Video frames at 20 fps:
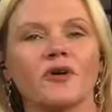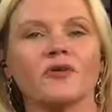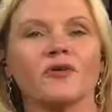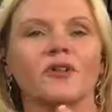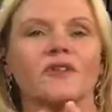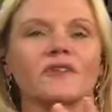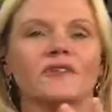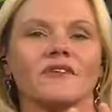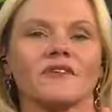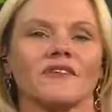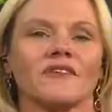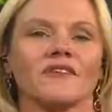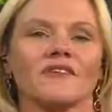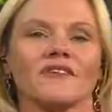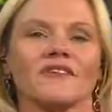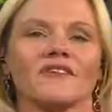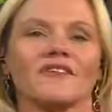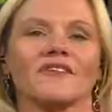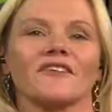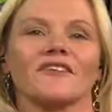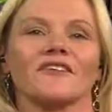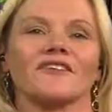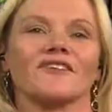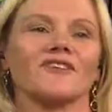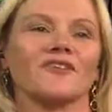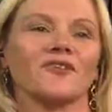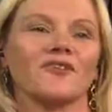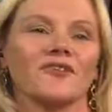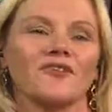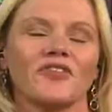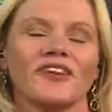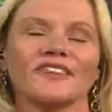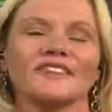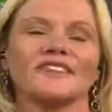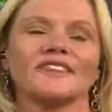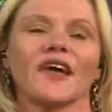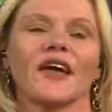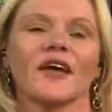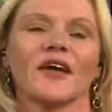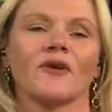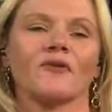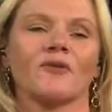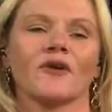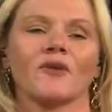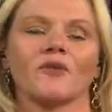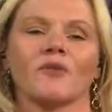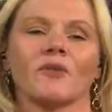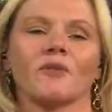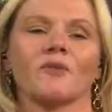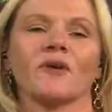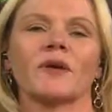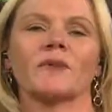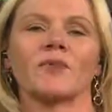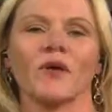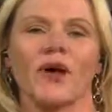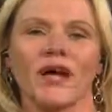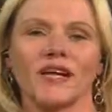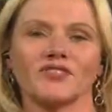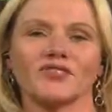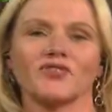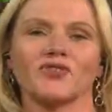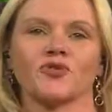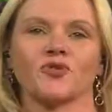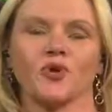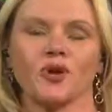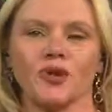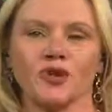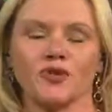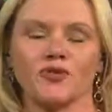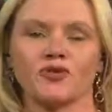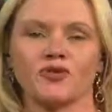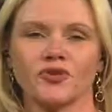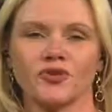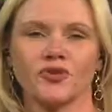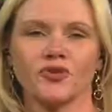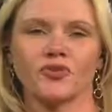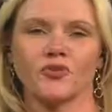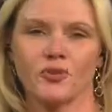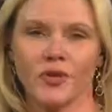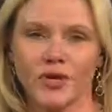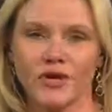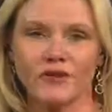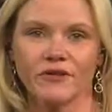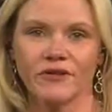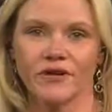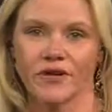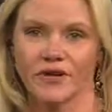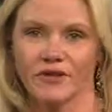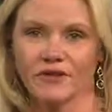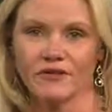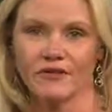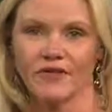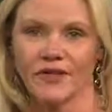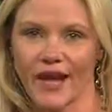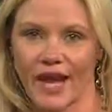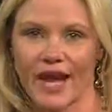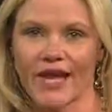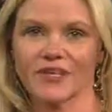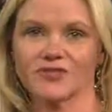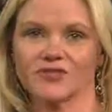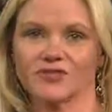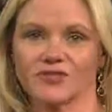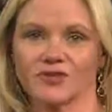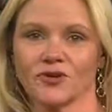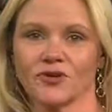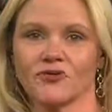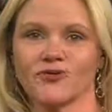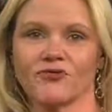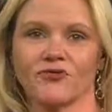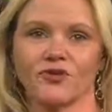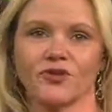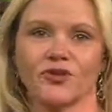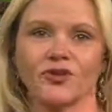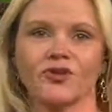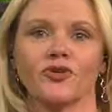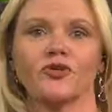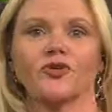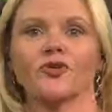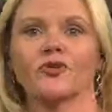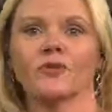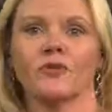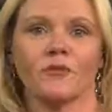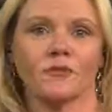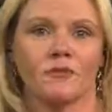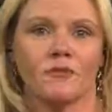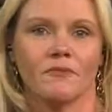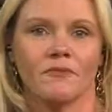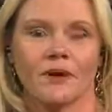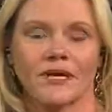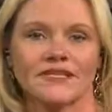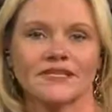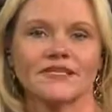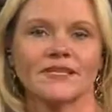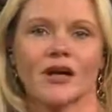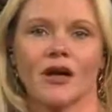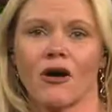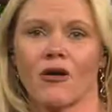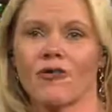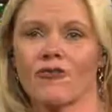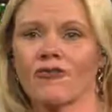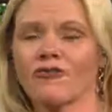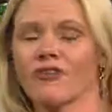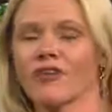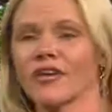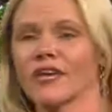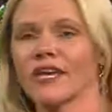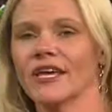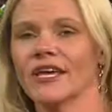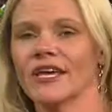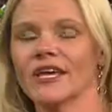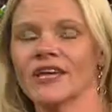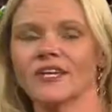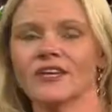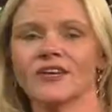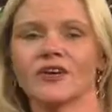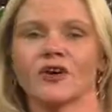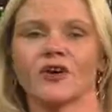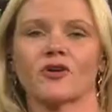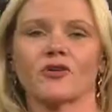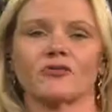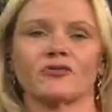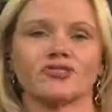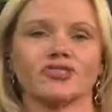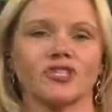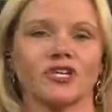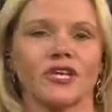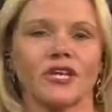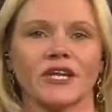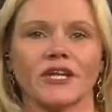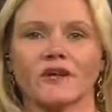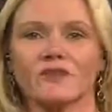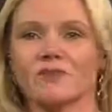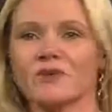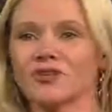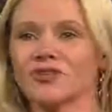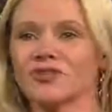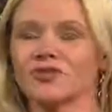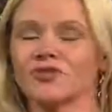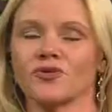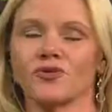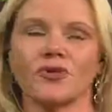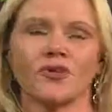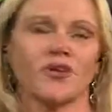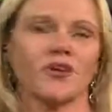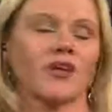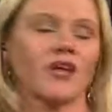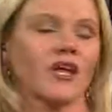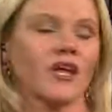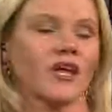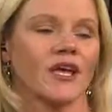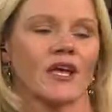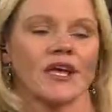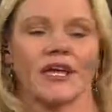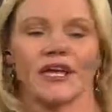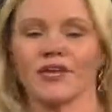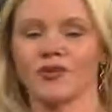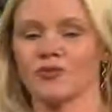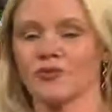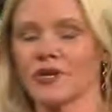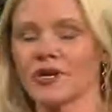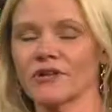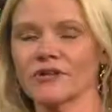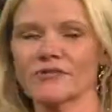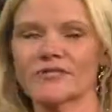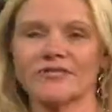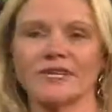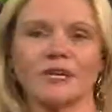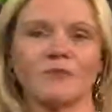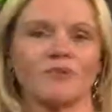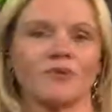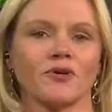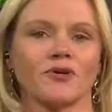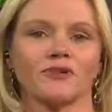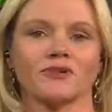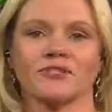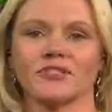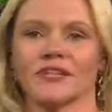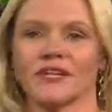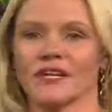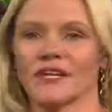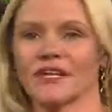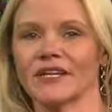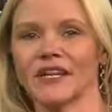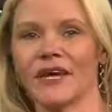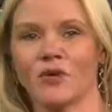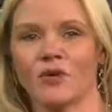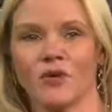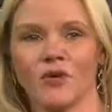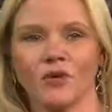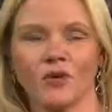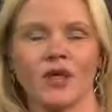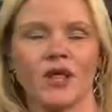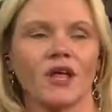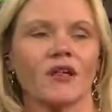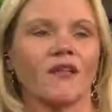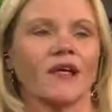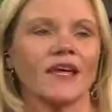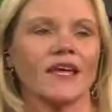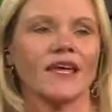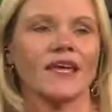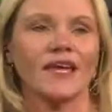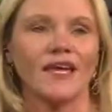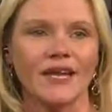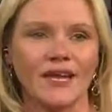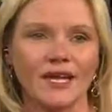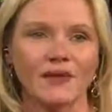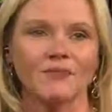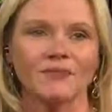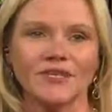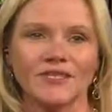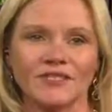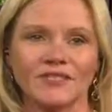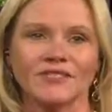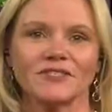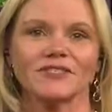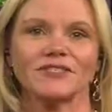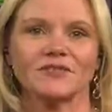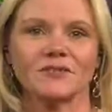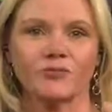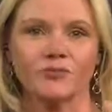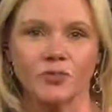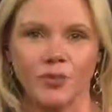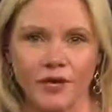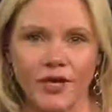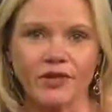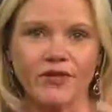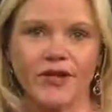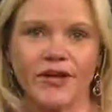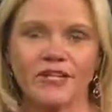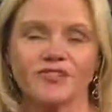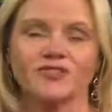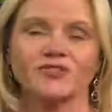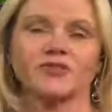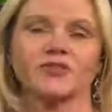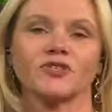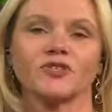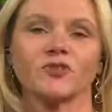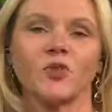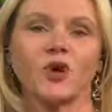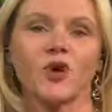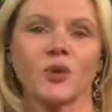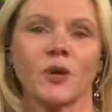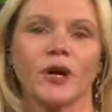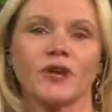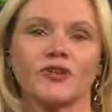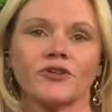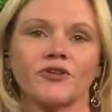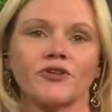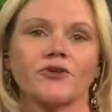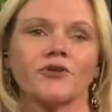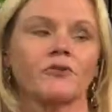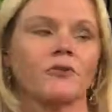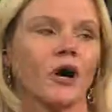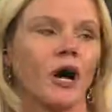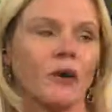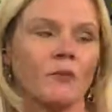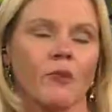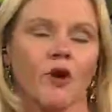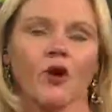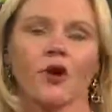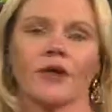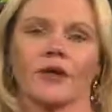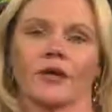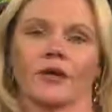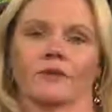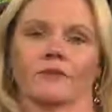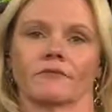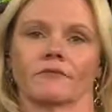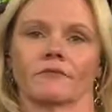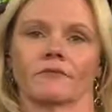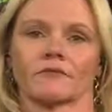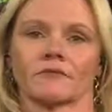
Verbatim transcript: know once what, you accept that, you know what they say when when people ask you what do you do. Really, the answer for you, myself, any coach, any mentor, any real estate person, any network, like any business, the real answer is what do I do? I market.